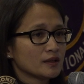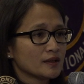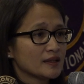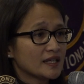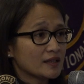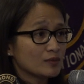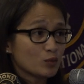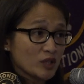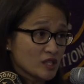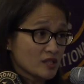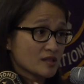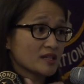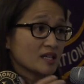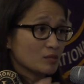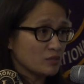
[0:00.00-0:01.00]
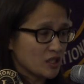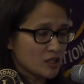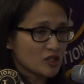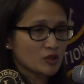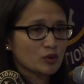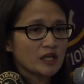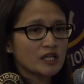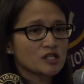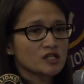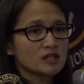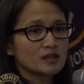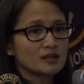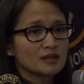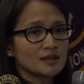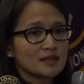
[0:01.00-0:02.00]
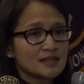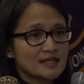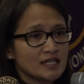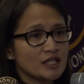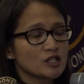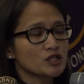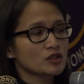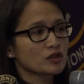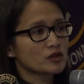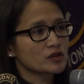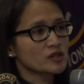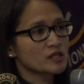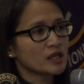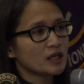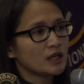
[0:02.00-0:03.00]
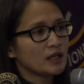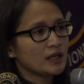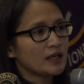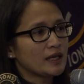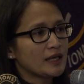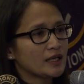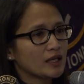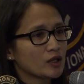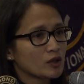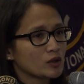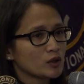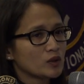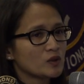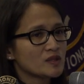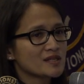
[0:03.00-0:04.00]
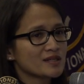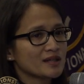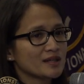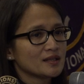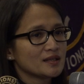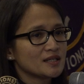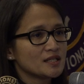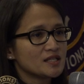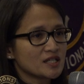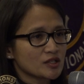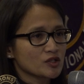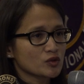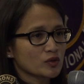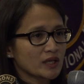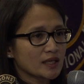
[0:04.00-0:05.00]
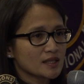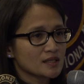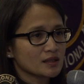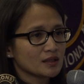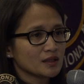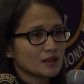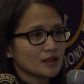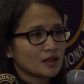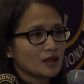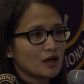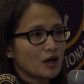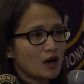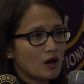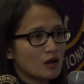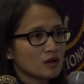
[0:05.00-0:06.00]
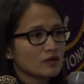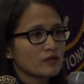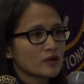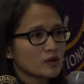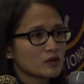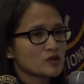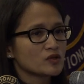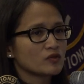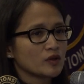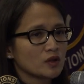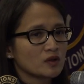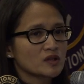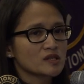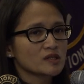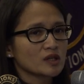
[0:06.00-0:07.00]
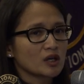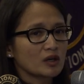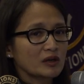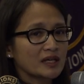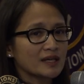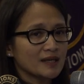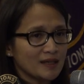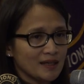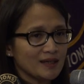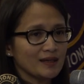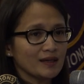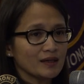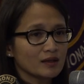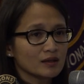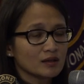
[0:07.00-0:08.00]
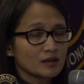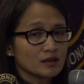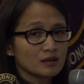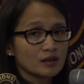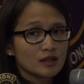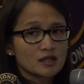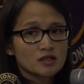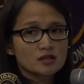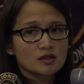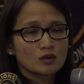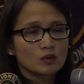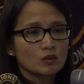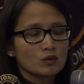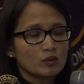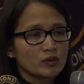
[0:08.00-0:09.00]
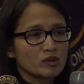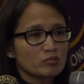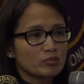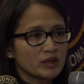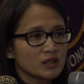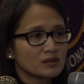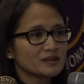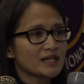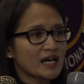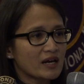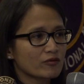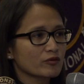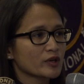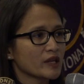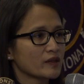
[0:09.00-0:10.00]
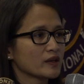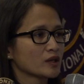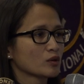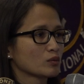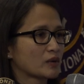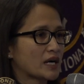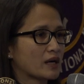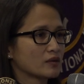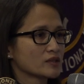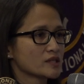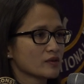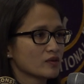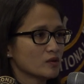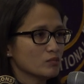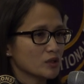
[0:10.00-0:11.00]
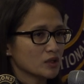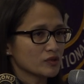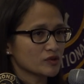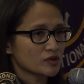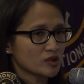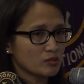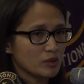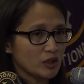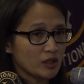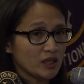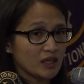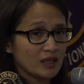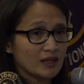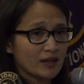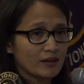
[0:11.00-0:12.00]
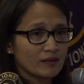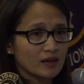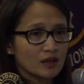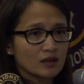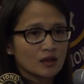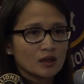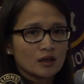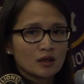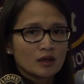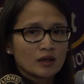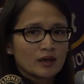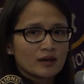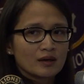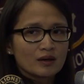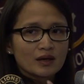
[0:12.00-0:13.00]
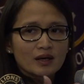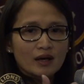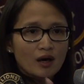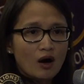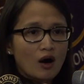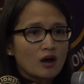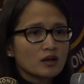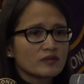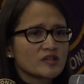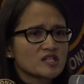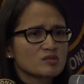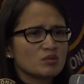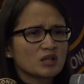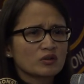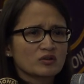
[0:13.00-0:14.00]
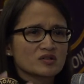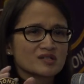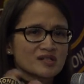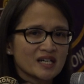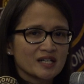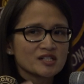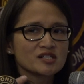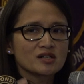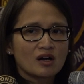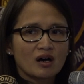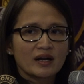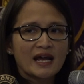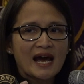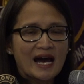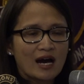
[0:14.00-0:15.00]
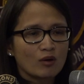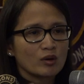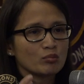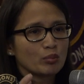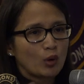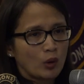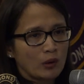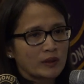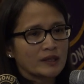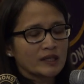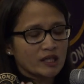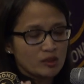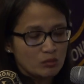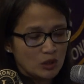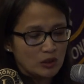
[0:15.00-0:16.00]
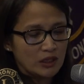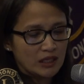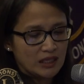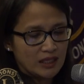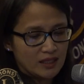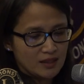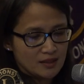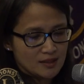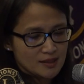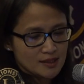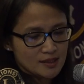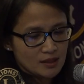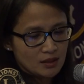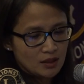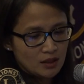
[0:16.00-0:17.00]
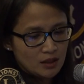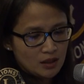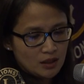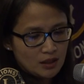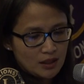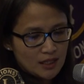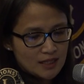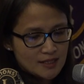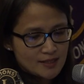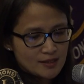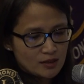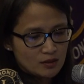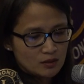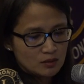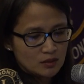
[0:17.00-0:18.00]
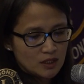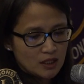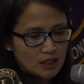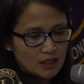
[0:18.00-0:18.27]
the, which is the administration, teachers, and it includes the district. All of those folks are key. So we build everything around the Mills community. And I think all of the speakers touched on how important community is. And so